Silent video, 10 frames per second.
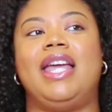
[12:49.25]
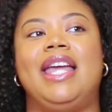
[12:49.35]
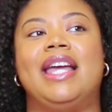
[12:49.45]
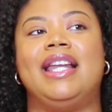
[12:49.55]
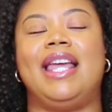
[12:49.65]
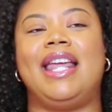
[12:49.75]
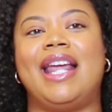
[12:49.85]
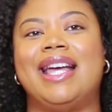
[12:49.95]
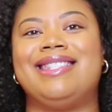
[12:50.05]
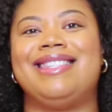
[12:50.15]
and it
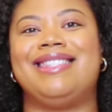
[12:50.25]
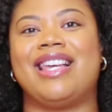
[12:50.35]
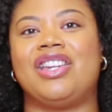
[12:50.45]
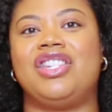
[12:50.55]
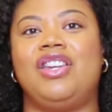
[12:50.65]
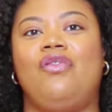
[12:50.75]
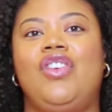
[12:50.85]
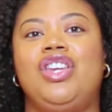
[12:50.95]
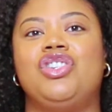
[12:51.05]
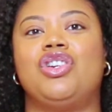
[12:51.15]
has a suction
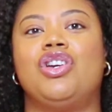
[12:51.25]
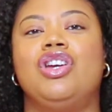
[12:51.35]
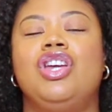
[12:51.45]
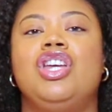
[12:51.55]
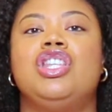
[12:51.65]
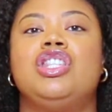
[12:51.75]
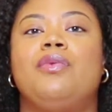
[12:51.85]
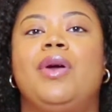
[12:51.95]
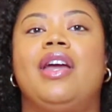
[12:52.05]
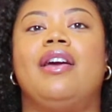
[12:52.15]
feature
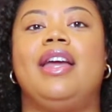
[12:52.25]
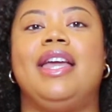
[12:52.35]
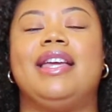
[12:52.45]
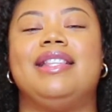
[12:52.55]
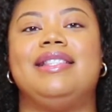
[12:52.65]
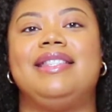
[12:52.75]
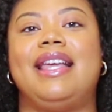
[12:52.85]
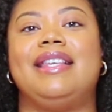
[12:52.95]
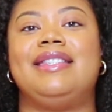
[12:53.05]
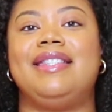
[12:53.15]
to where it can
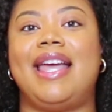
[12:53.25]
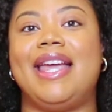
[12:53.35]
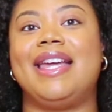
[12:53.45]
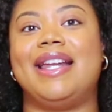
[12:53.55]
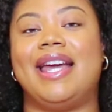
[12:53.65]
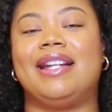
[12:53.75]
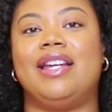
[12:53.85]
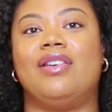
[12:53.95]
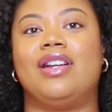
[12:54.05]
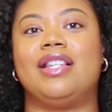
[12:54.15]
stay
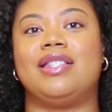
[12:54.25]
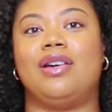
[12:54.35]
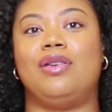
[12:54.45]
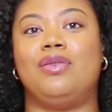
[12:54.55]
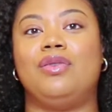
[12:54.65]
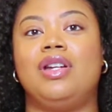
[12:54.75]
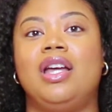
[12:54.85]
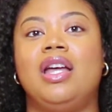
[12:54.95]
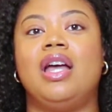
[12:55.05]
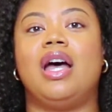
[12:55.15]
connected on its
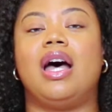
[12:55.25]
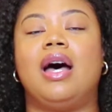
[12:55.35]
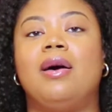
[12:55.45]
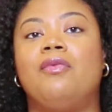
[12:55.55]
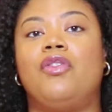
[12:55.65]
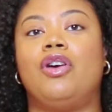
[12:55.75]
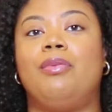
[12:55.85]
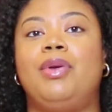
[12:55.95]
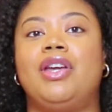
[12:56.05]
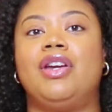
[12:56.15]
own for
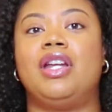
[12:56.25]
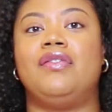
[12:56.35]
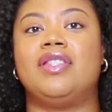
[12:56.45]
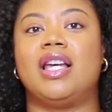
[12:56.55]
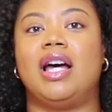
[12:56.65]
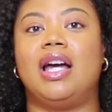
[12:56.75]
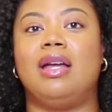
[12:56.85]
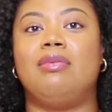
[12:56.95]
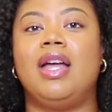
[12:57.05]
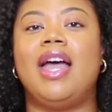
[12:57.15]
a period of
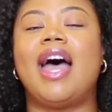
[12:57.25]
time.